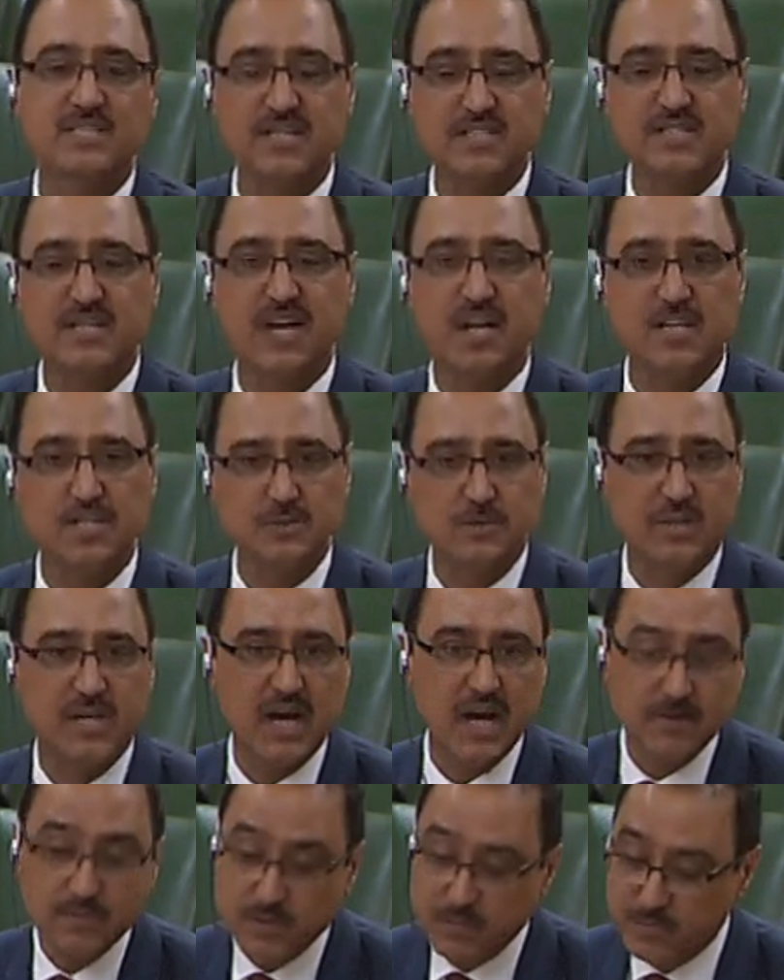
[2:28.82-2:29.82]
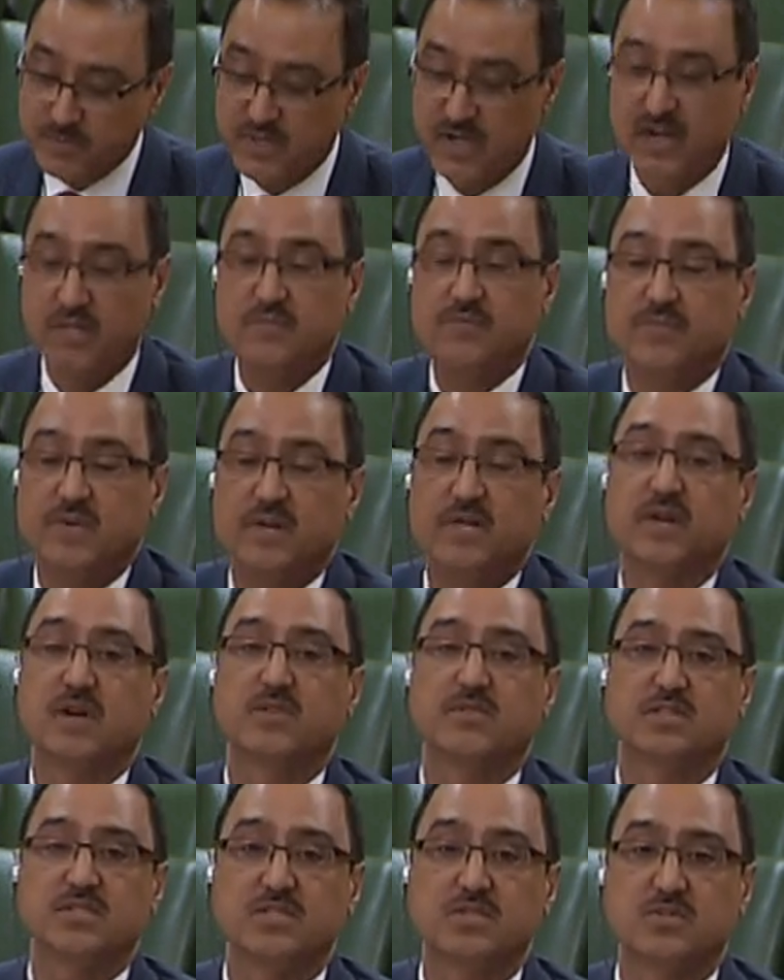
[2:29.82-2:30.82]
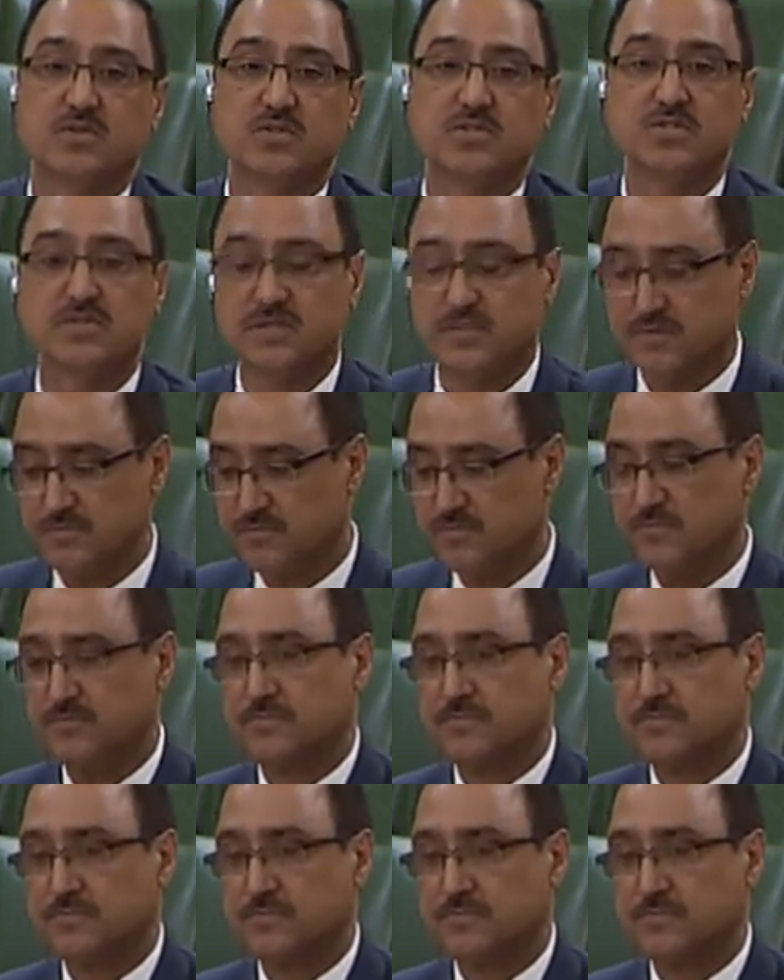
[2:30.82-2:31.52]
challenge we have. We're trying to figure out the solutions.